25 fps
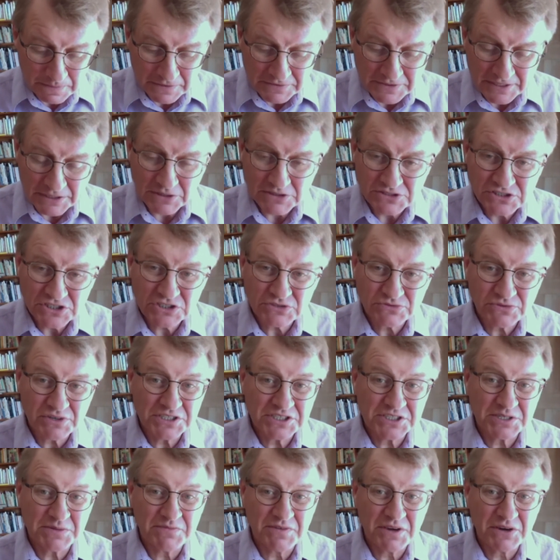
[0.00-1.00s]
Now, I just
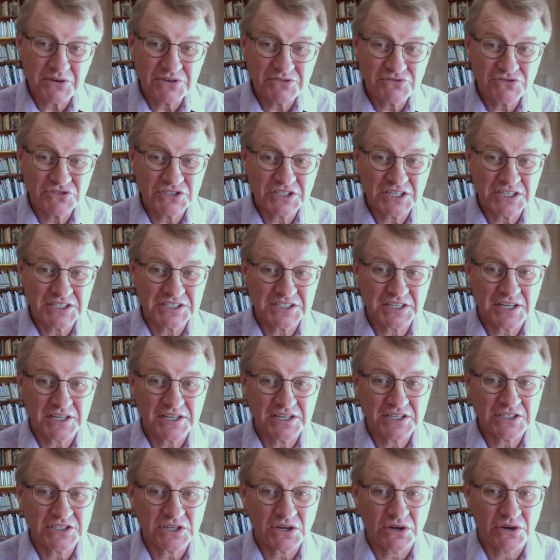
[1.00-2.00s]
read some very interesting
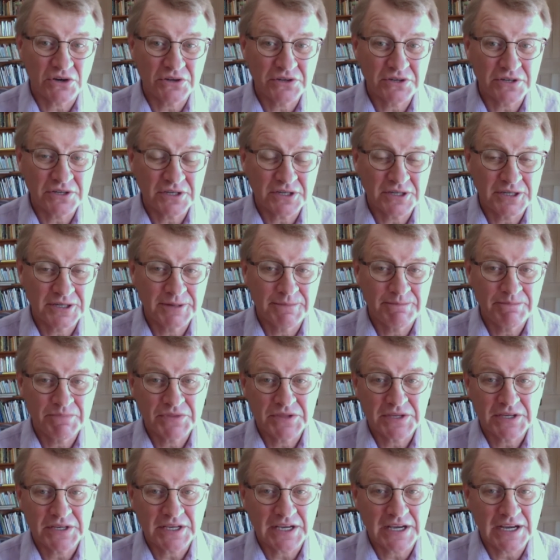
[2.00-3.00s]
studies on
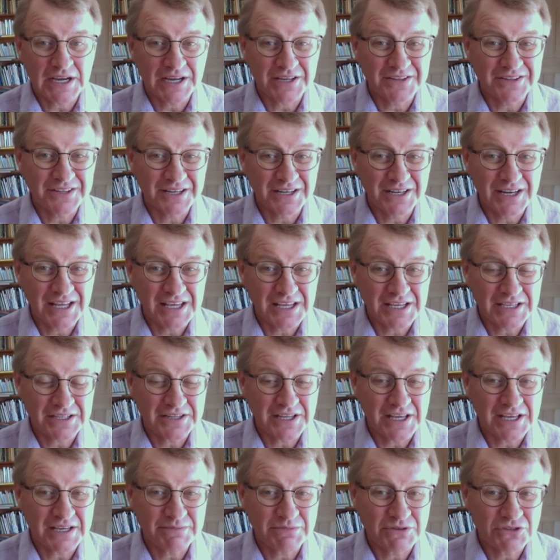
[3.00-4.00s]
the link
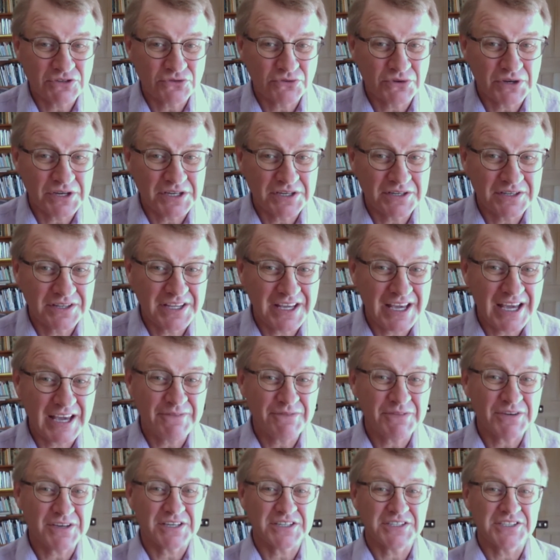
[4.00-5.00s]
there between the
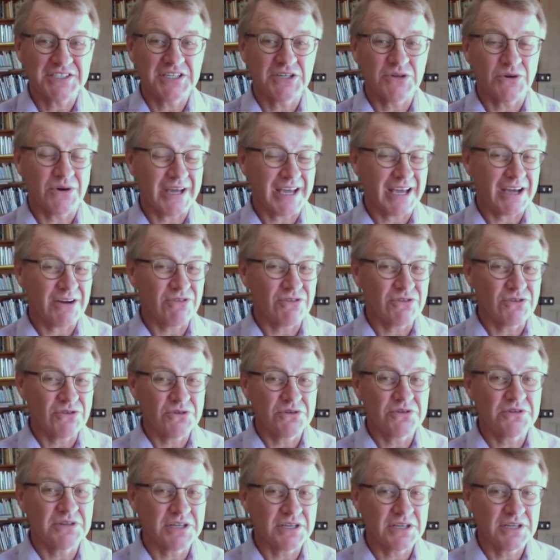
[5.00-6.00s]
efficacy or how
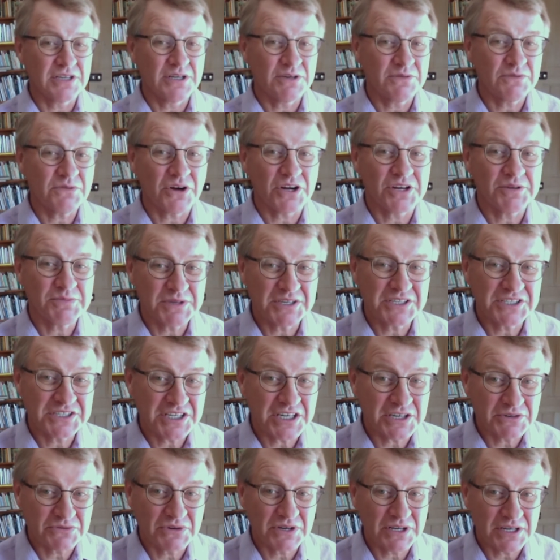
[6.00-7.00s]
good vitamin
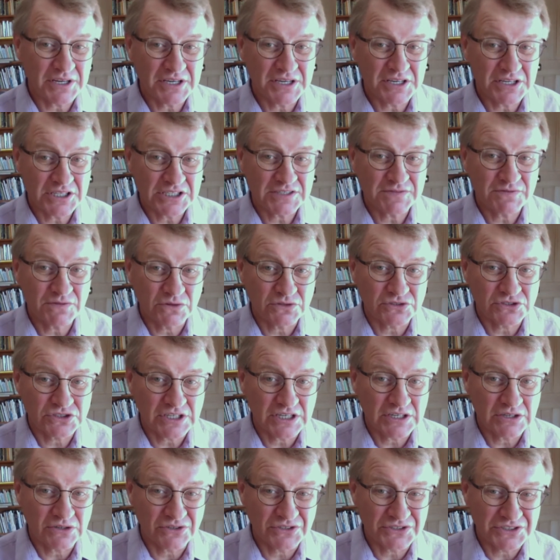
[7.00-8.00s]
C really is for
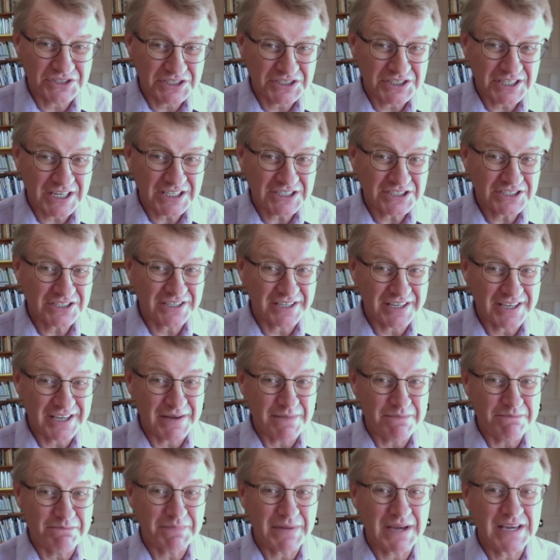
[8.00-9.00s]
shingles. It's actually
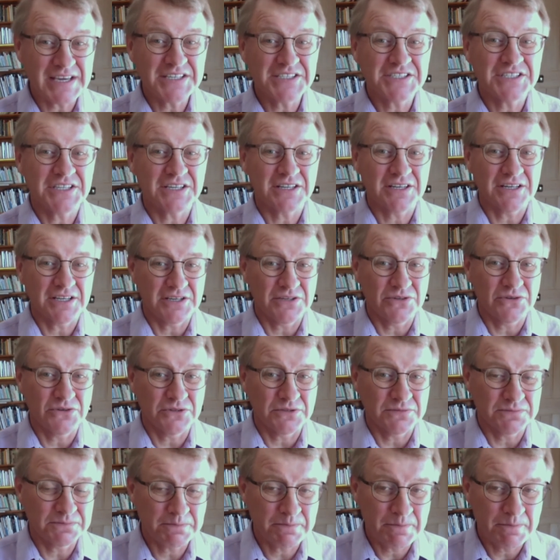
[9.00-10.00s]
amazingly good.